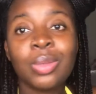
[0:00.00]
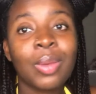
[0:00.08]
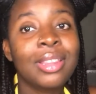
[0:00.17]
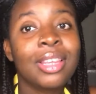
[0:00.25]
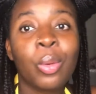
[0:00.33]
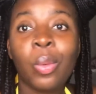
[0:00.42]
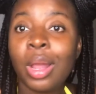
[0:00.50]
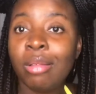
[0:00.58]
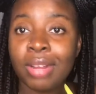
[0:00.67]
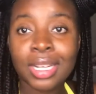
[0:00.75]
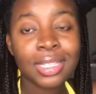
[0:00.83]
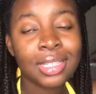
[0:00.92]
when they're well
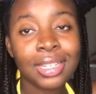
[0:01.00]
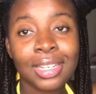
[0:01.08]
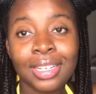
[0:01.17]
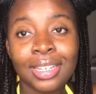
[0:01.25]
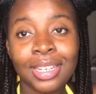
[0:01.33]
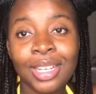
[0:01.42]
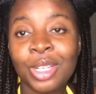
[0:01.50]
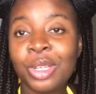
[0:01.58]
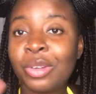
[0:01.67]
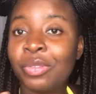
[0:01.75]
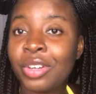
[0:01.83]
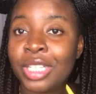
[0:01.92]
rested.
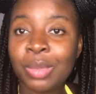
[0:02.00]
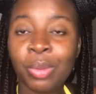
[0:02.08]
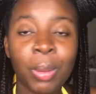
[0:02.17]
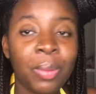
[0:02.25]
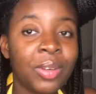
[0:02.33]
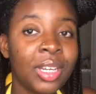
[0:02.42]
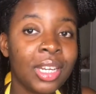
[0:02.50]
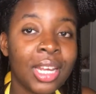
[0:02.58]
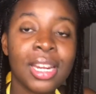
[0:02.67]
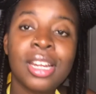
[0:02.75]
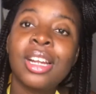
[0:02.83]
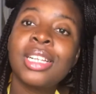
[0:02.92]
You're the first appointment for the day.
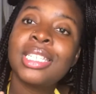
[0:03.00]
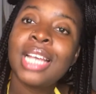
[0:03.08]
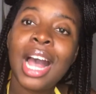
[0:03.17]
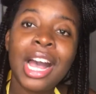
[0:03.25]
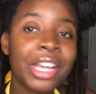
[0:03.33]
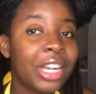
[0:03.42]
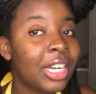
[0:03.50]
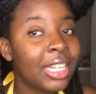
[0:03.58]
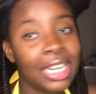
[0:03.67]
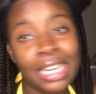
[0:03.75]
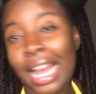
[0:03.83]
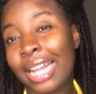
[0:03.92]
They're not tired.
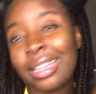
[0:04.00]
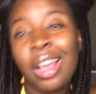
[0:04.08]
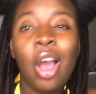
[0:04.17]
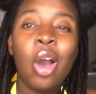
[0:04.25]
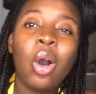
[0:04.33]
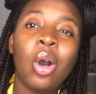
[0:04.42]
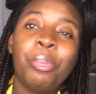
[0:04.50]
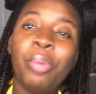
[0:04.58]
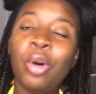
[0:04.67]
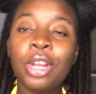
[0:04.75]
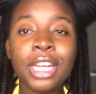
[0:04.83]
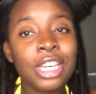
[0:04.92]
They're not
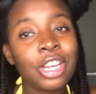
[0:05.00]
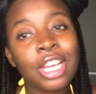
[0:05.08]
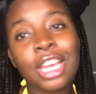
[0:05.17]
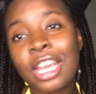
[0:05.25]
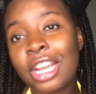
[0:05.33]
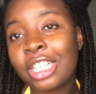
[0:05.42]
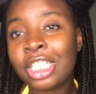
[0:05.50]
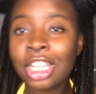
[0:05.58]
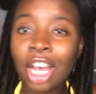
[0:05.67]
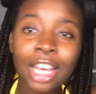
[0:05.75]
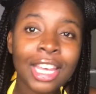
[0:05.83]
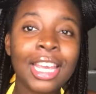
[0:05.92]
pulling your hair,
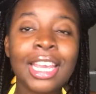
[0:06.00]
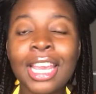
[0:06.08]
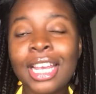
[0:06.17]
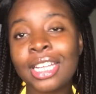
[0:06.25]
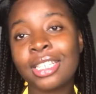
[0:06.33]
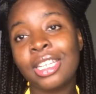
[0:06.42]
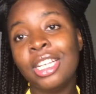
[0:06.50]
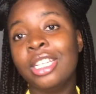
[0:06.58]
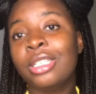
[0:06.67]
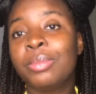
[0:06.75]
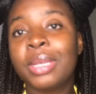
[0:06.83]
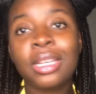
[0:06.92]
tugging it,
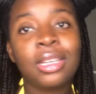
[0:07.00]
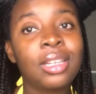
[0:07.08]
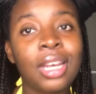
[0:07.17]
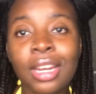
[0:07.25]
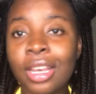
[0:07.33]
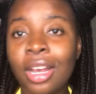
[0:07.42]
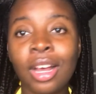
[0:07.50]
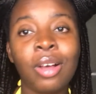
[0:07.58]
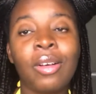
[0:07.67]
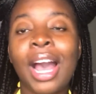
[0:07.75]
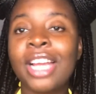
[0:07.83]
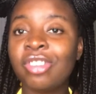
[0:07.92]
being
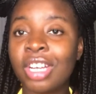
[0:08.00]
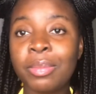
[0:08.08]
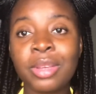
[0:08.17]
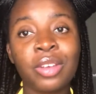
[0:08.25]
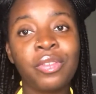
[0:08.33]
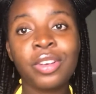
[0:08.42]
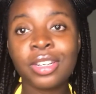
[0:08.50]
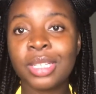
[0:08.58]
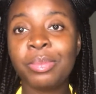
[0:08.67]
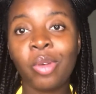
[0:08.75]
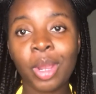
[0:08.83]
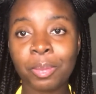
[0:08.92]
anyhow. I try to be your first
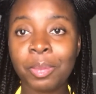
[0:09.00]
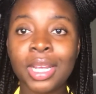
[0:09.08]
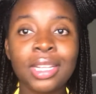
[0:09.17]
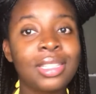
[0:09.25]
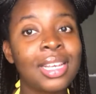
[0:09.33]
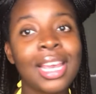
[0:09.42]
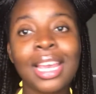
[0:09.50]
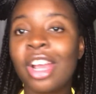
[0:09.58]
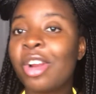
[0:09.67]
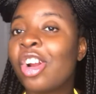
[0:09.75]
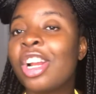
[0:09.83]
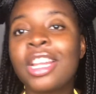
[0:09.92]
appointment
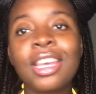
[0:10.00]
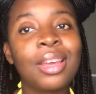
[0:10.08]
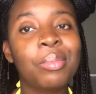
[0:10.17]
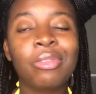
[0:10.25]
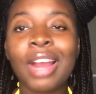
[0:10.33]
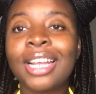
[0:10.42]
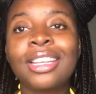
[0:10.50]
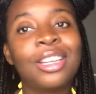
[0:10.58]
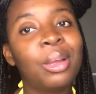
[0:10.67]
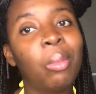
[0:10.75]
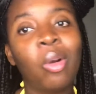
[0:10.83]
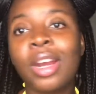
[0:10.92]
early and bright in
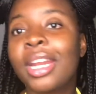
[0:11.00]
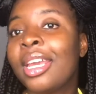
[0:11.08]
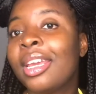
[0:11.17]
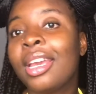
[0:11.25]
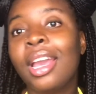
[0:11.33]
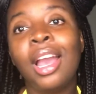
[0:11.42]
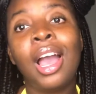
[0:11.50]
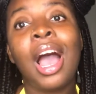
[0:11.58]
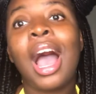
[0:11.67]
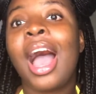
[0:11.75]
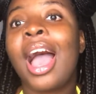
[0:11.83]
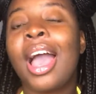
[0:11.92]
the morning,
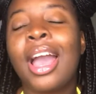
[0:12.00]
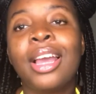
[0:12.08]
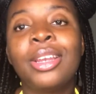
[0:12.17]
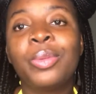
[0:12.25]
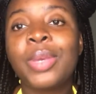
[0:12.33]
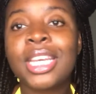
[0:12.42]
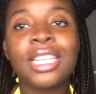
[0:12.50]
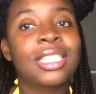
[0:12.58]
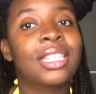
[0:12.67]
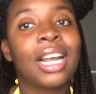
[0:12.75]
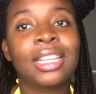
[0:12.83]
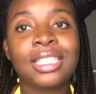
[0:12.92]
and we can just
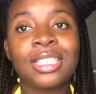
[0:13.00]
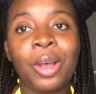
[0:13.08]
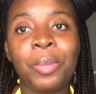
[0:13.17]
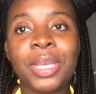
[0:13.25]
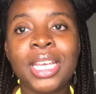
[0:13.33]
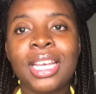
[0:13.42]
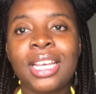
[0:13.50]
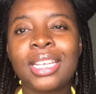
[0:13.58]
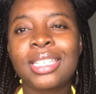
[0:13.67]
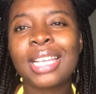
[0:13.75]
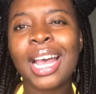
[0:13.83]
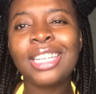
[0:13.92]
knock this out
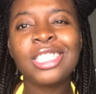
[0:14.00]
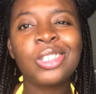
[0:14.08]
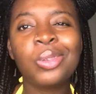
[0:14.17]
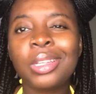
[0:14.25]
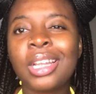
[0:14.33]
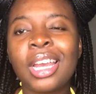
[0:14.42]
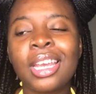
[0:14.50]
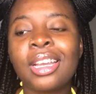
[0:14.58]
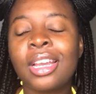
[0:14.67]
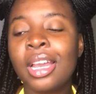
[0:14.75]
because I just don't like